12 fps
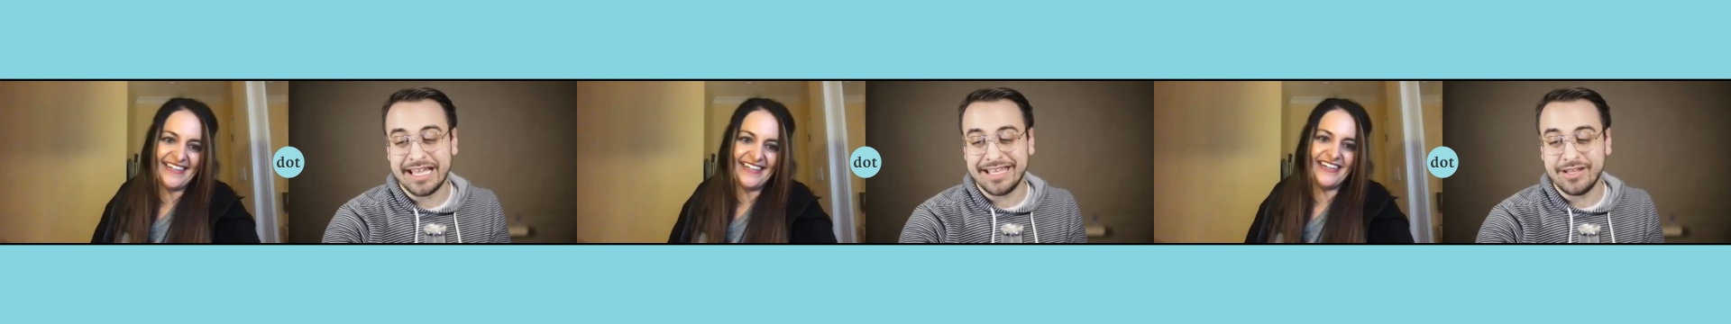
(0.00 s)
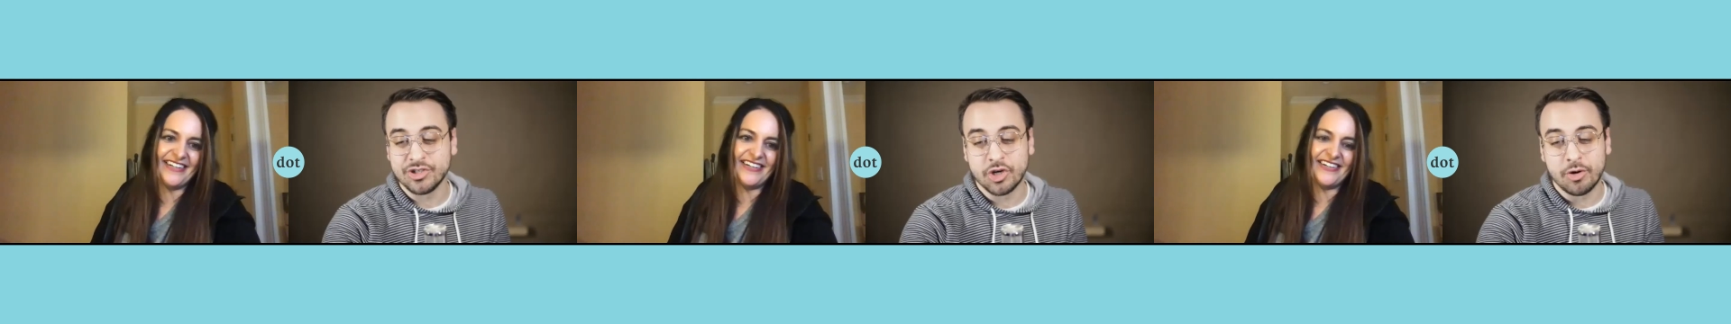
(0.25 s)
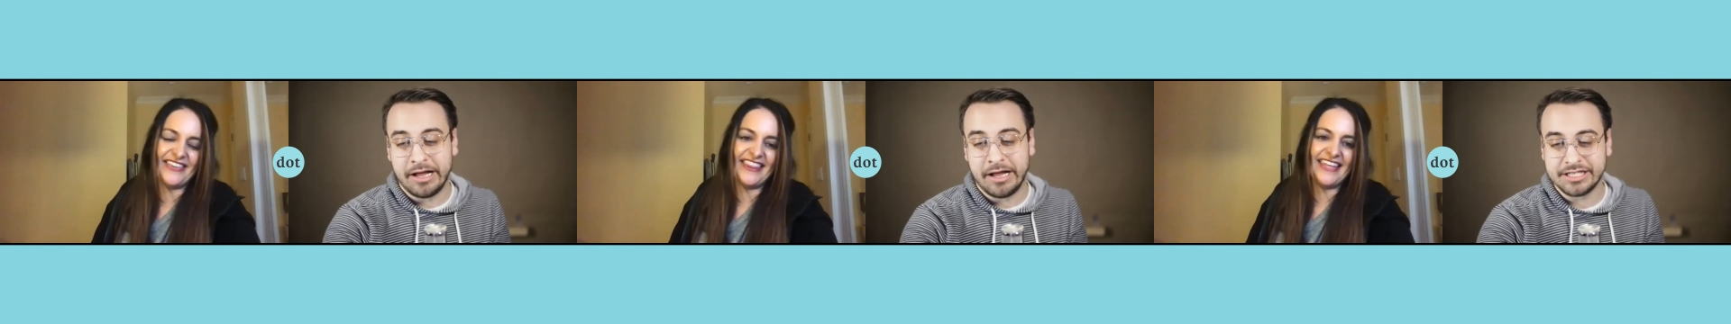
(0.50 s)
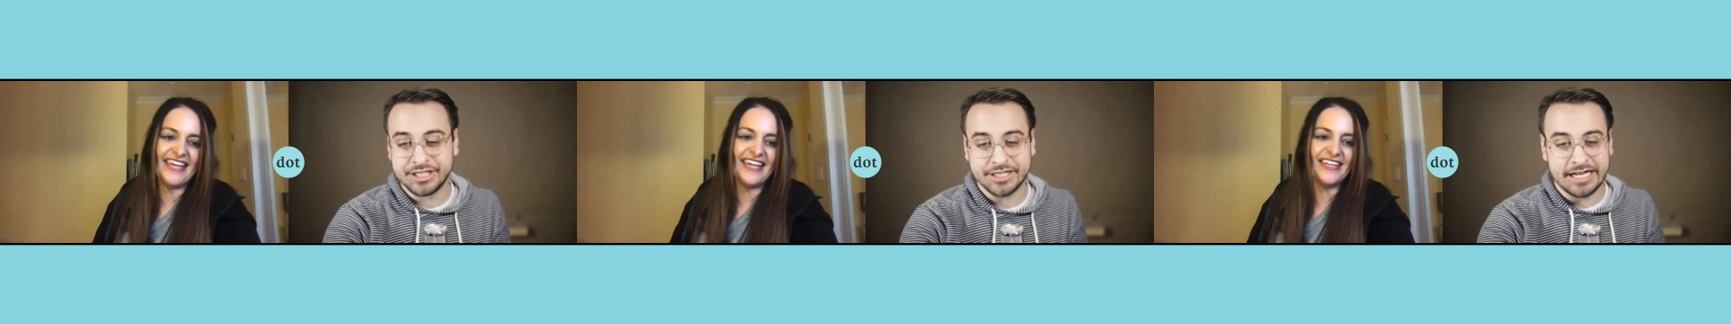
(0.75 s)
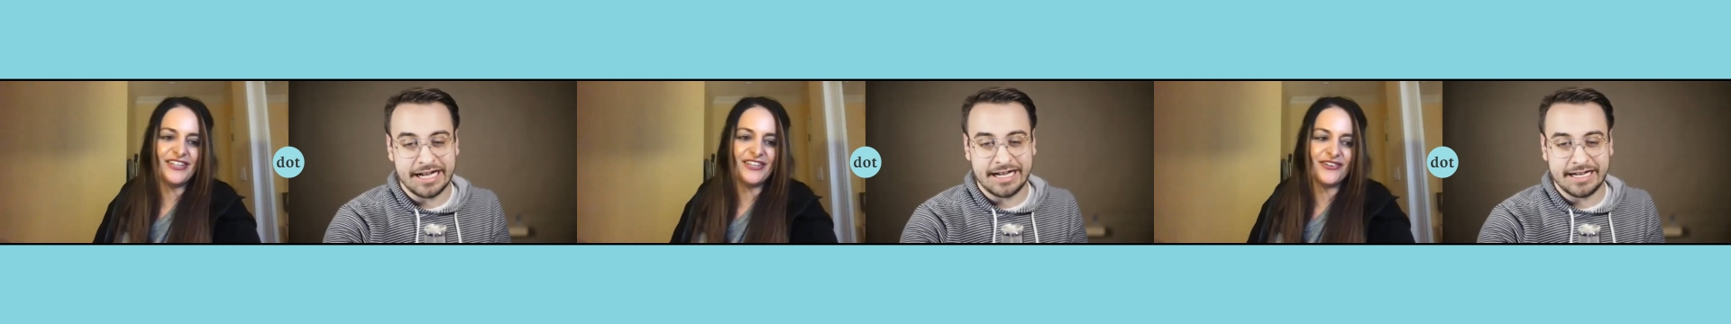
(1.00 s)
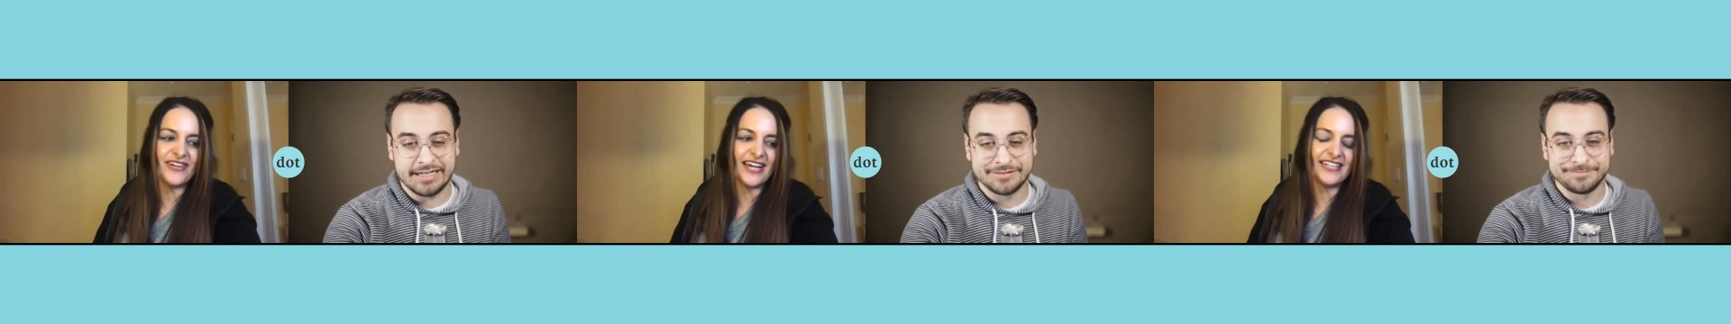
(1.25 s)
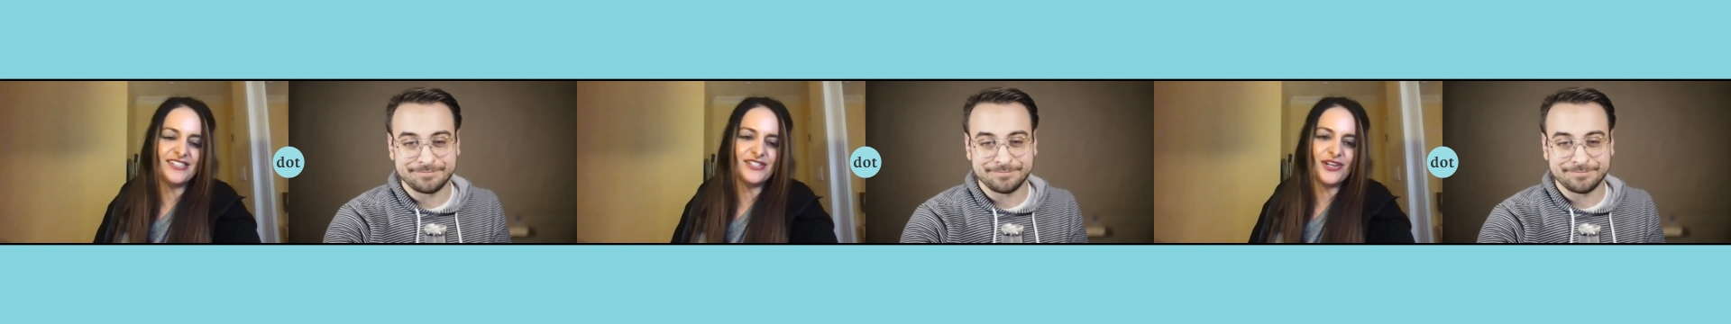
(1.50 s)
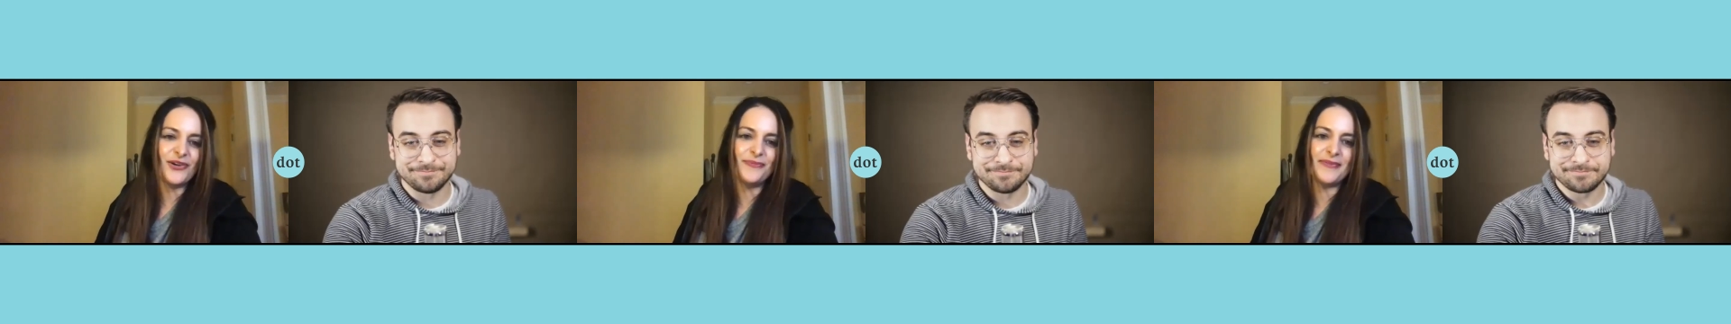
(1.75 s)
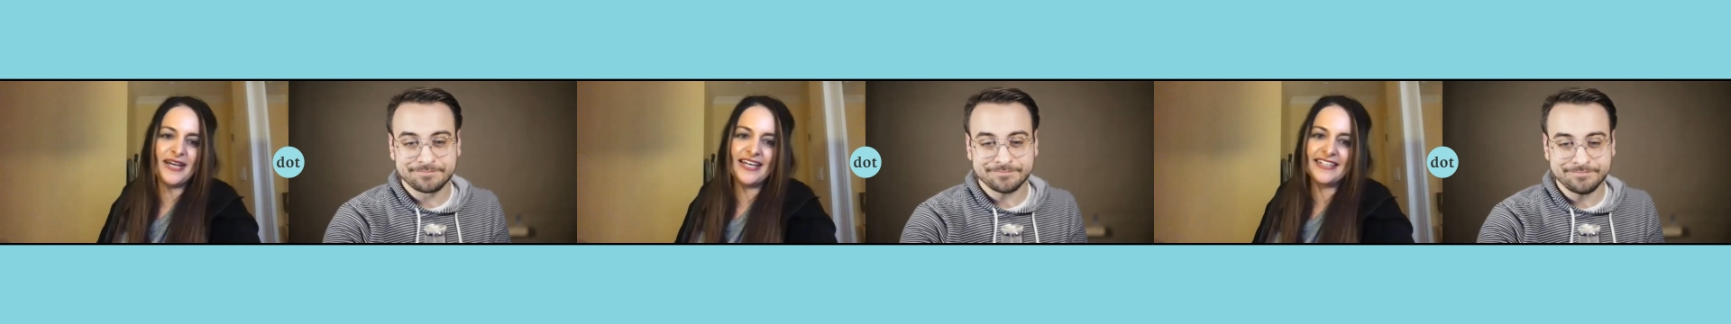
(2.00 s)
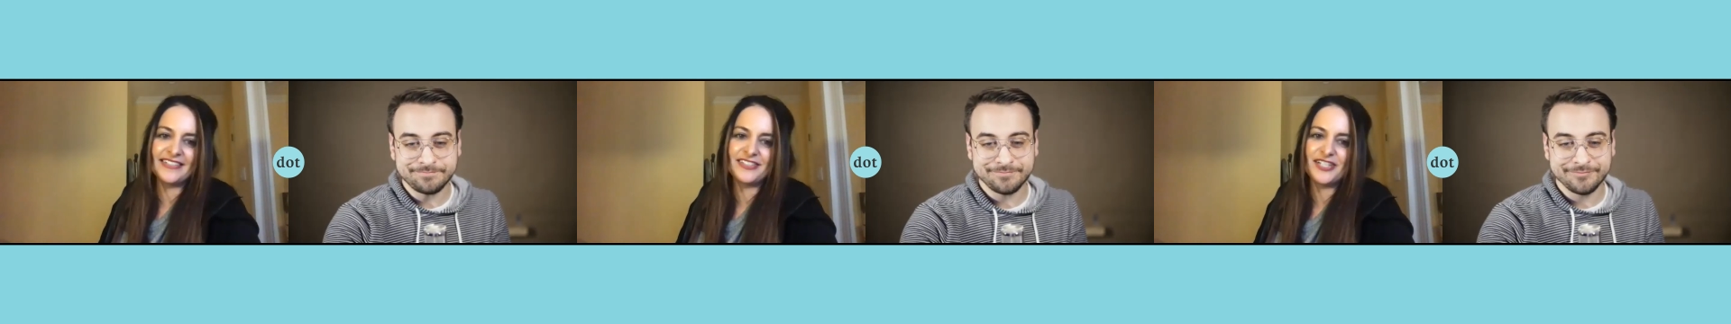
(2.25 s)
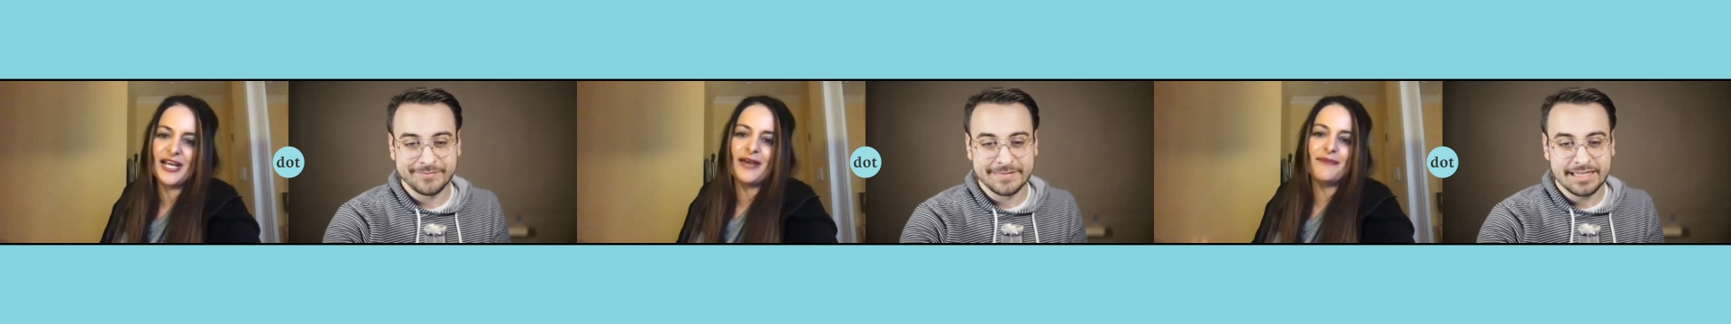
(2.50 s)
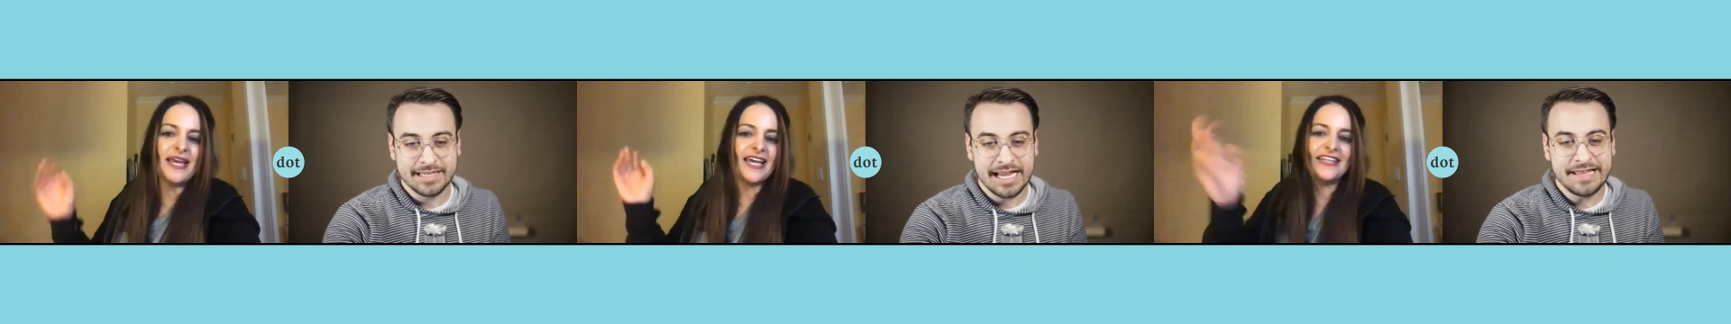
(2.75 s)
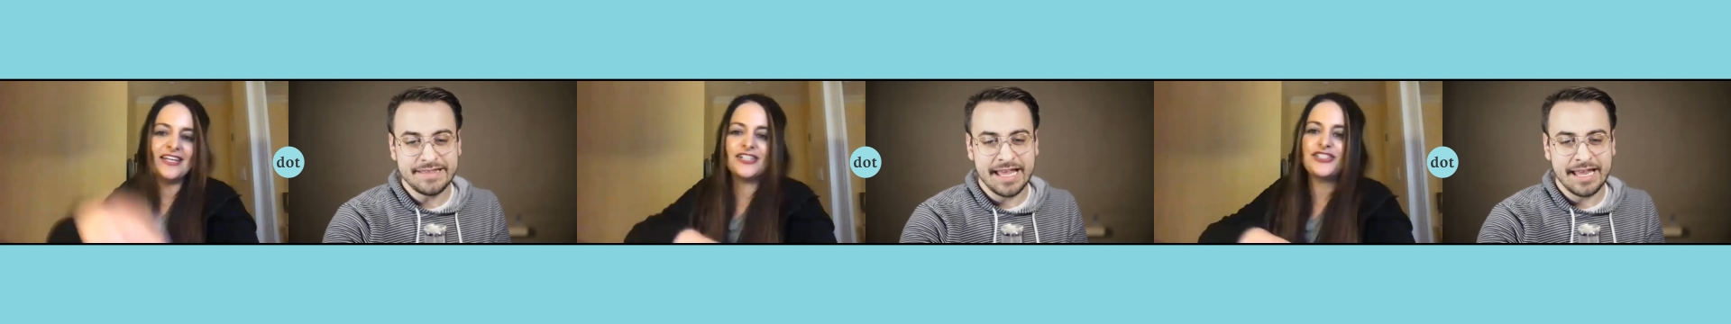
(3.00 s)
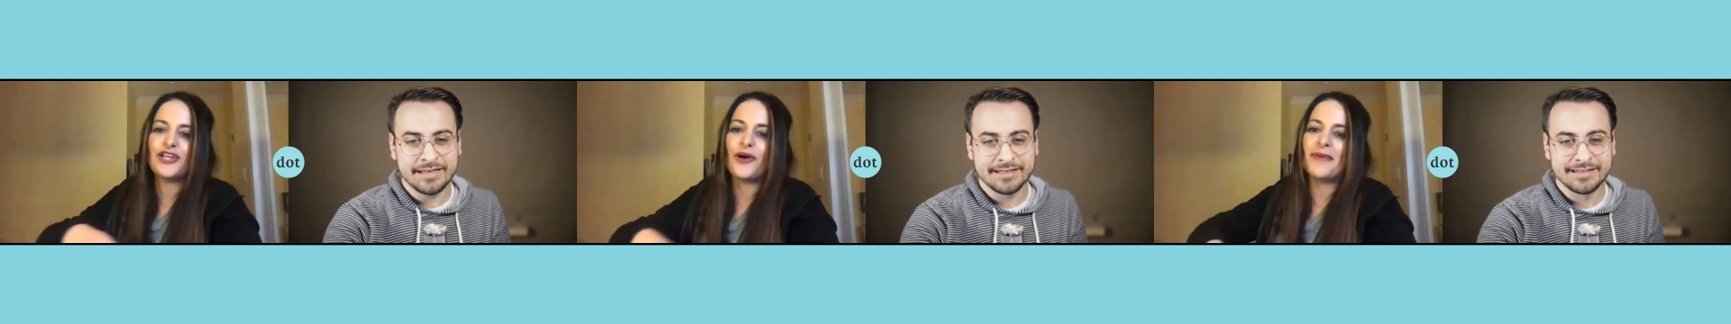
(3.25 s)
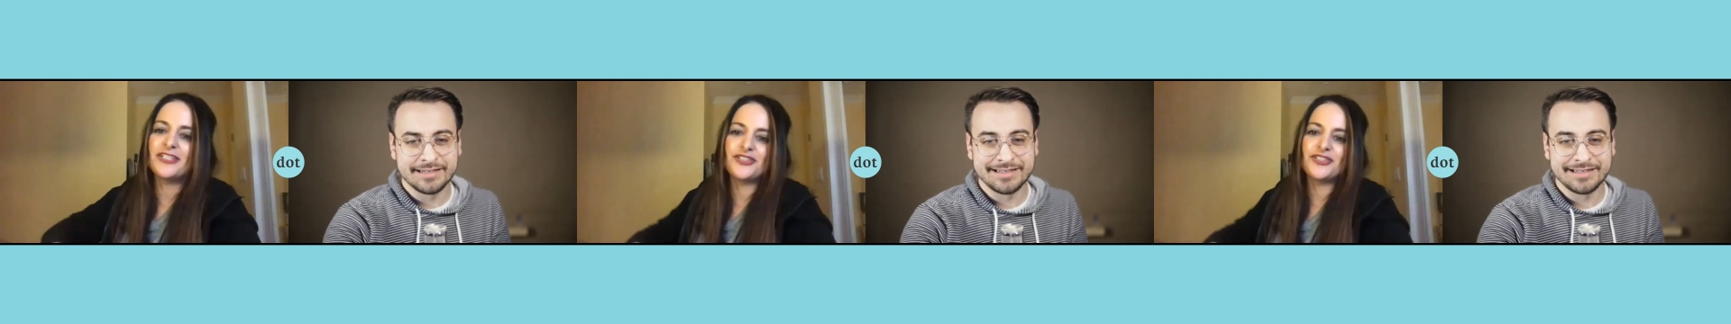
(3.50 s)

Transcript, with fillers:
Speaker 1: thank oh, you so much. Thank uh, you guys
Speaker 2: so much. Man, there's then, so much